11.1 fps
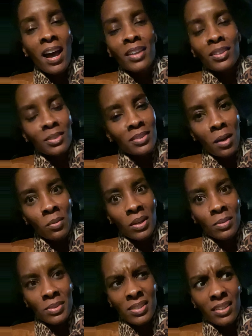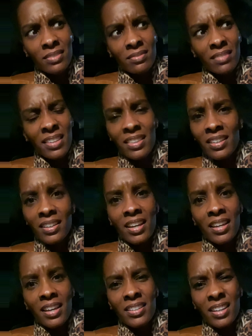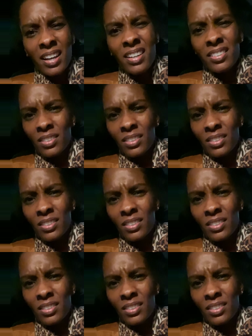I learned that when I was I think 9